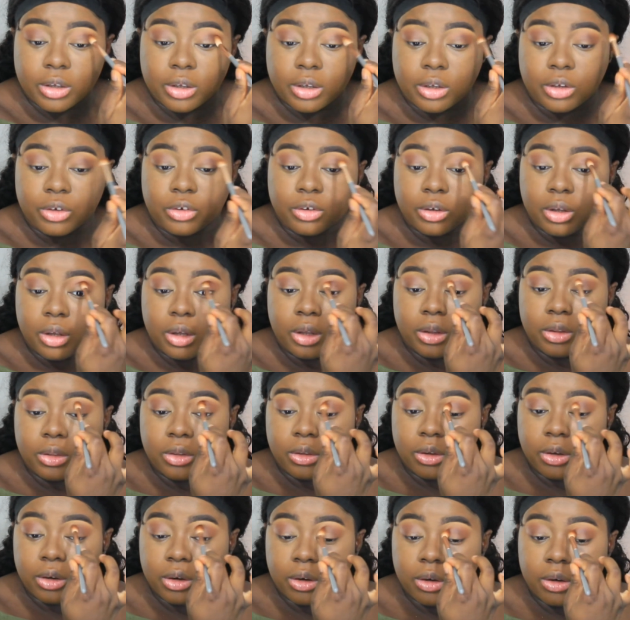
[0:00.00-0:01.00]
each
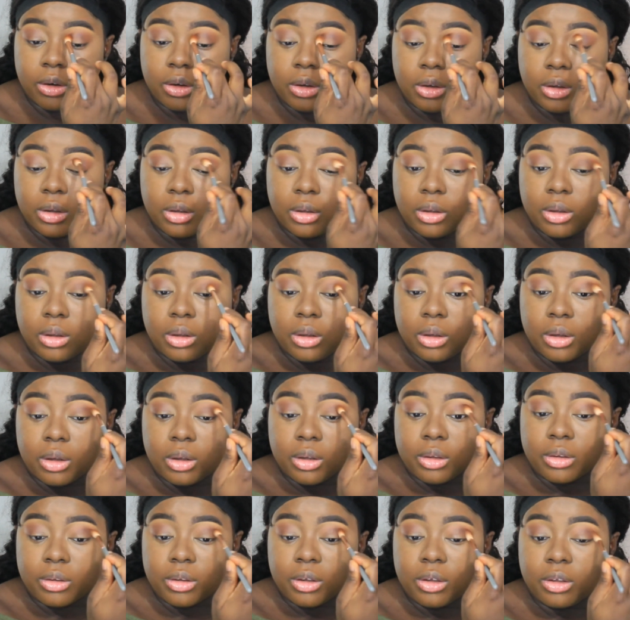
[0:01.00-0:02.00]
other,
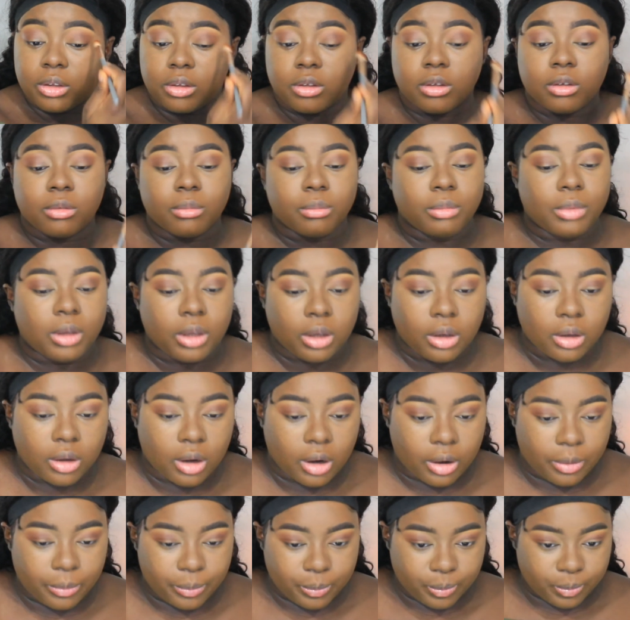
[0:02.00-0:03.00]
because it took me
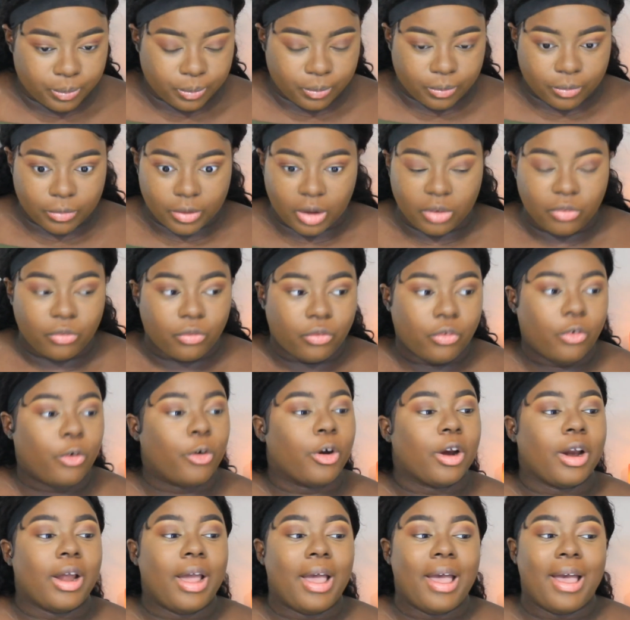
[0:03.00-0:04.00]

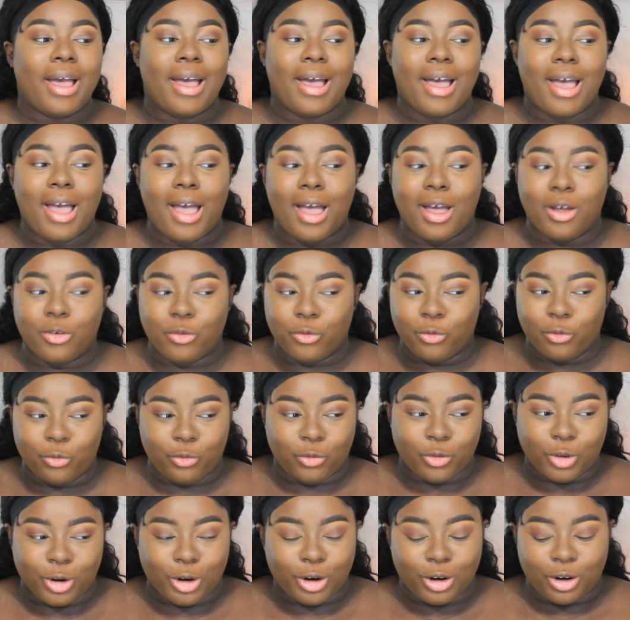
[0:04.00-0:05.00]

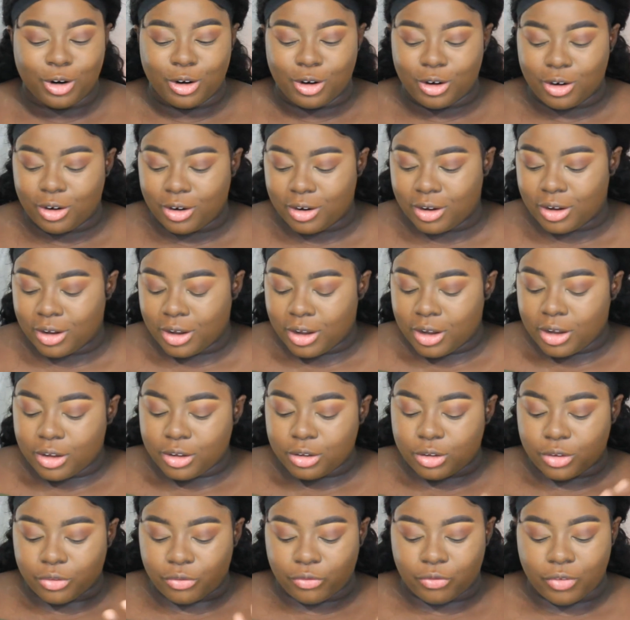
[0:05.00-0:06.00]
forever
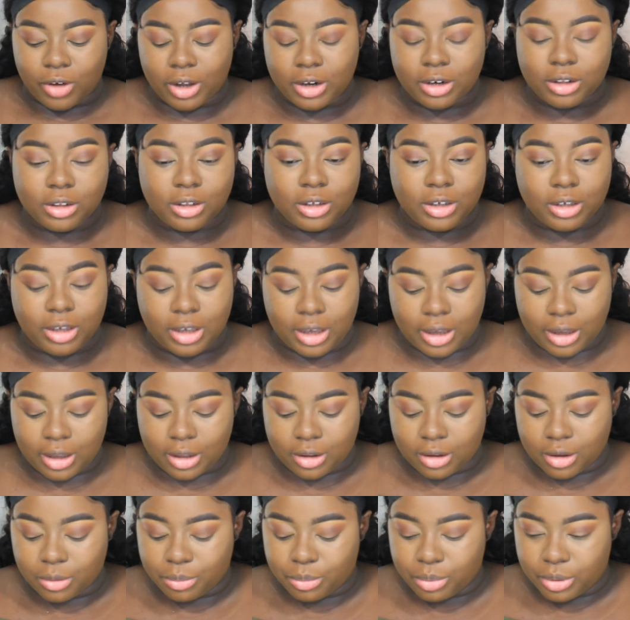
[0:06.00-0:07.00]
to finally get in
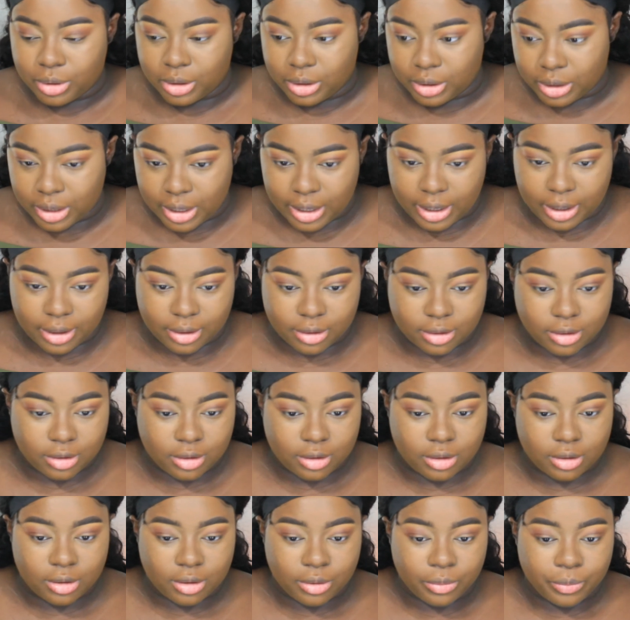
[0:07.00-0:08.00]
a
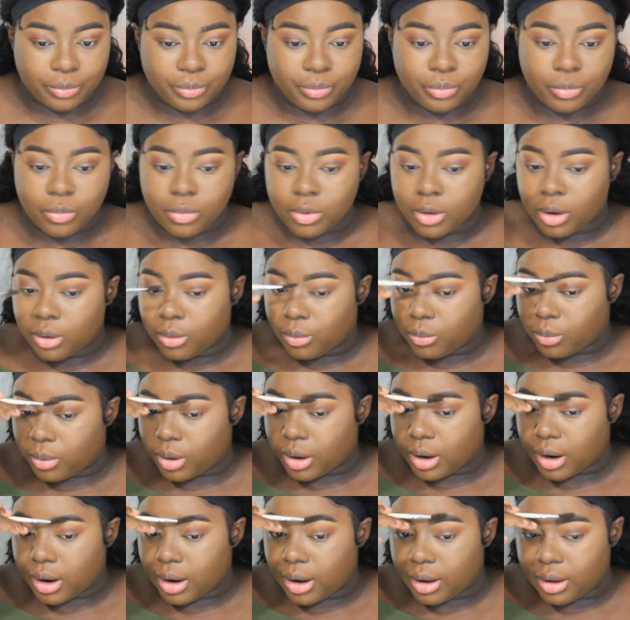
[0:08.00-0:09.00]
place where
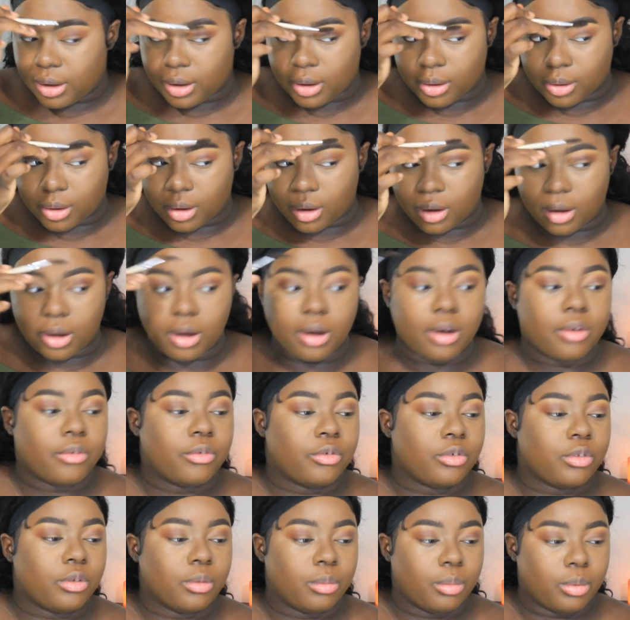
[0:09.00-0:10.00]
I am
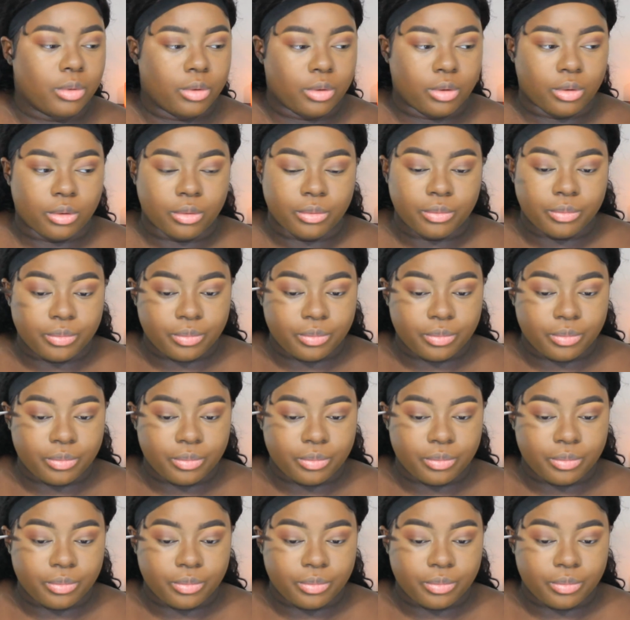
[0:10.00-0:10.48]
comfortable